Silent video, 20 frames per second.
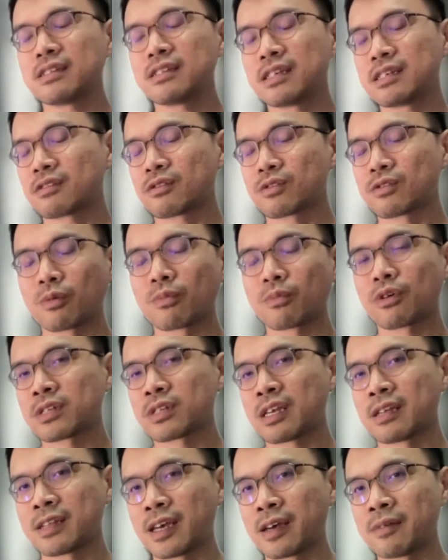need to know more
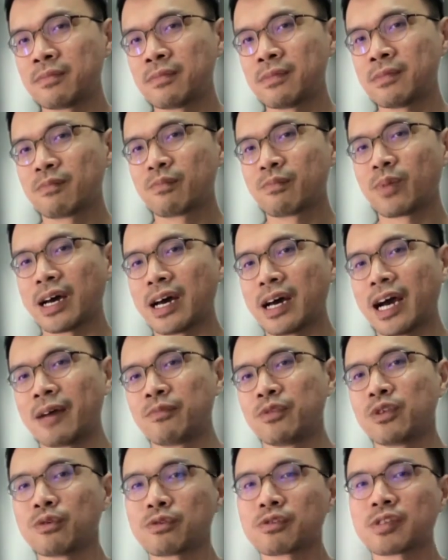than them, but I'm
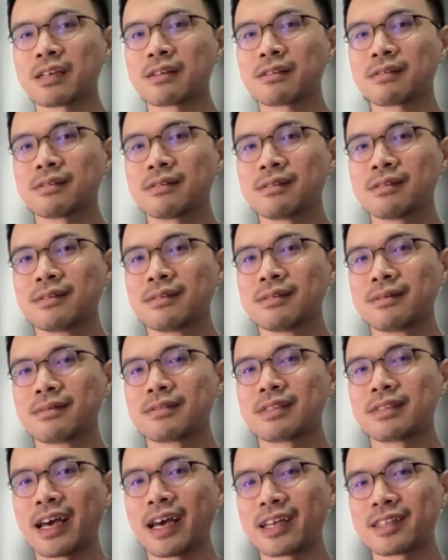using
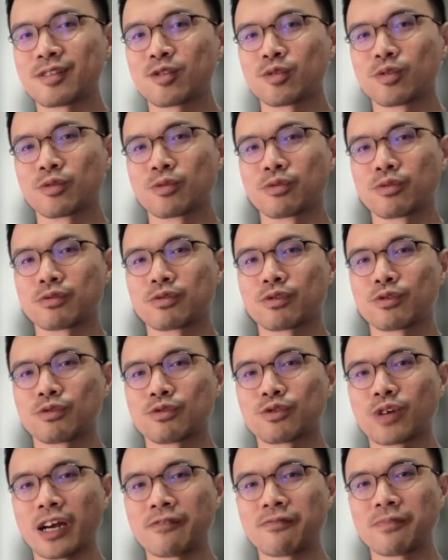that to
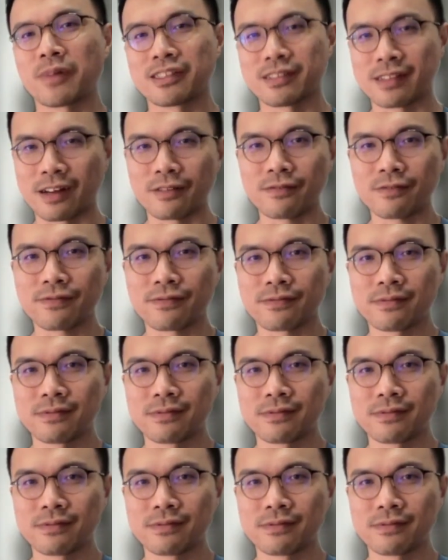drive myself,